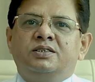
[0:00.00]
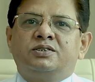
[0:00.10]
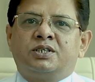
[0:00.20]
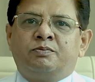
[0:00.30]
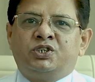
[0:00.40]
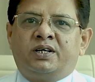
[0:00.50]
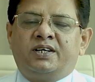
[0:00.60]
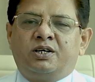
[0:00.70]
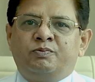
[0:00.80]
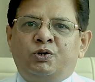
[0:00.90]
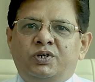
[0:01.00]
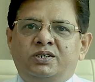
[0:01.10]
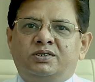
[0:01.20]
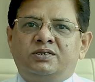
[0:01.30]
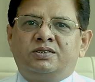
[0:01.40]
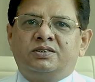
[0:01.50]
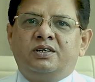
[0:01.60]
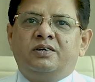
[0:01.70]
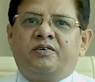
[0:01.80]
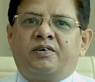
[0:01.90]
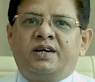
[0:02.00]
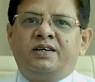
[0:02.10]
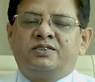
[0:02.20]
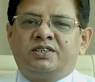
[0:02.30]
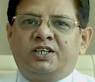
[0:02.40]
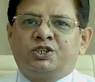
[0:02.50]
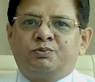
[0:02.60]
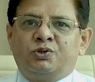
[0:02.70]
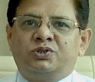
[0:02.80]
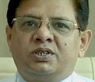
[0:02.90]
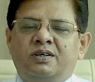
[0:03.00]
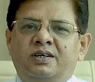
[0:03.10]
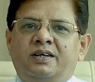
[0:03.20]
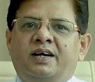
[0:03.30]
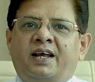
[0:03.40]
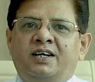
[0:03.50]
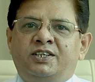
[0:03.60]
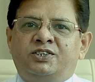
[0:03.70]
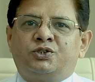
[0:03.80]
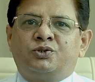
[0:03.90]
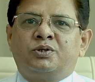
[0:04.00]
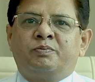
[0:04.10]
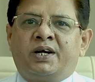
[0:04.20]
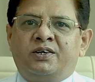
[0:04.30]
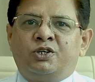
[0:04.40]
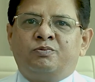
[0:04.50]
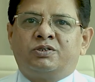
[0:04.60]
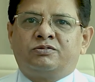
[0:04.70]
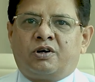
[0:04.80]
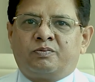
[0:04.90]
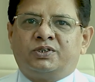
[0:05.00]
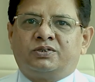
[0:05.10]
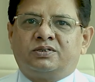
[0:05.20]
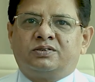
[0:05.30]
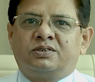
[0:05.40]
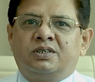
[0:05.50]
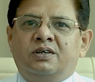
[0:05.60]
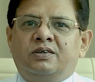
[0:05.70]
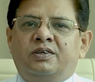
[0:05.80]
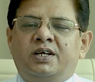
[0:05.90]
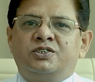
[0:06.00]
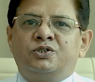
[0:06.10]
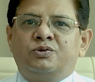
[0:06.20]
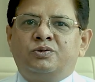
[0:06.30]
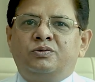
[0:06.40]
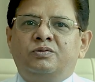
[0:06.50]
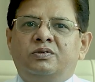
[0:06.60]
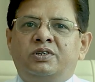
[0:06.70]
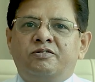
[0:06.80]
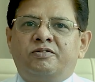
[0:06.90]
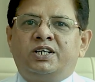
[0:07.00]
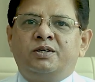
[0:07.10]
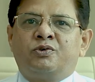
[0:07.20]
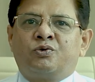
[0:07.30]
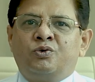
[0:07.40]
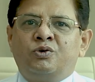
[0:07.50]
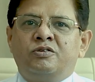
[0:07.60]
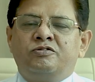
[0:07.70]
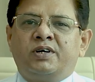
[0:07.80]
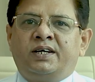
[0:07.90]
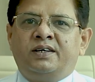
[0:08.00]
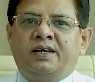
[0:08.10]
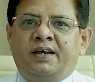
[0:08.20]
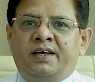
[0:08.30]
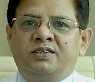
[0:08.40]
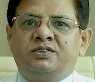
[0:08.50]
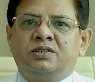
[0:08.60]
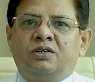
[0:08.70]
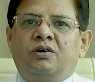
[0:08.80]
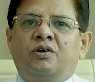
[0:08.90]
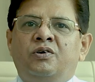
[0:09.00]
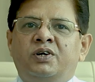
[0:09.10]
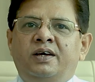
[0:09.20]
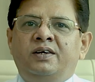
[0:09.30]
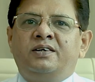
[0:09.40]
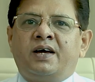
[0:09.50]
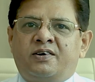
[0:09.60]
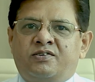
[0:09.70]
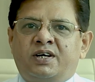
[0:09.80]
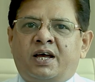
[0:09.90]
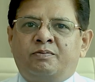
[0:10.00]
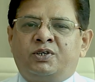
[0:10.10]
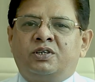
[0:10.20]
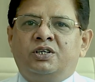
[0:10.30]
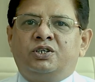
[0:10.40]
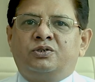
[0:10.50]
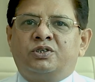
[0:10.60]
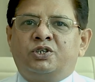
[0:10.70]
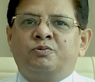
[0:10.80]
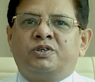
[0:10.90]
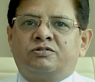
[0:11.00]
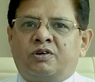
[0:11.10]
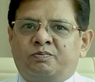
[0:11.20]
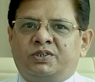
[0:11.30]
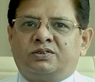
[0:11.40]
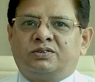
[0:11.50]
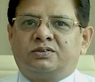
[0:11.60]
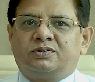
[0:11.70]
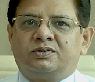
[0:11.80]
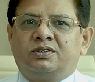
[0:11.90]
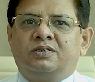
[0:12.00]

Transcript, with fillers: some genetic mutations, radiation exposure can lead to the brain tumor formations. There is no definitive role of any age or any dietary habit to tumor formations.